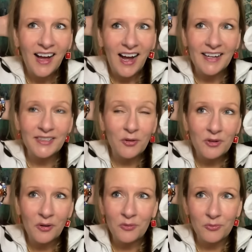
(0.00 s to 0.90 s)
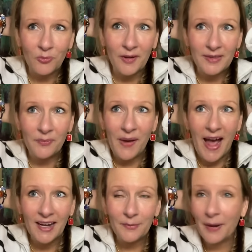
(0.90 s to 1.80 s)
I don't know what the
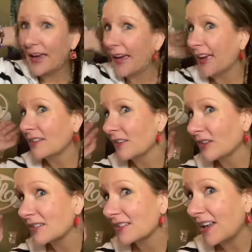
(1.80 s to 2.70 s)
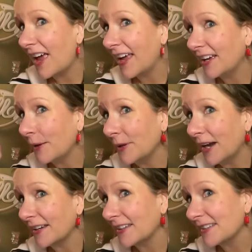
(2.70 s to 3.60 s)
back of my head looks like. I mean,
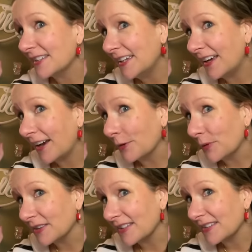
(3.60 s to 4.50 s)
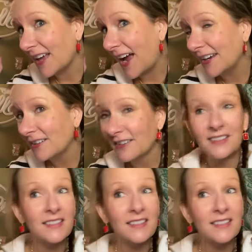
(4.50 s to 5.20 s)
I can see kind of what the side looks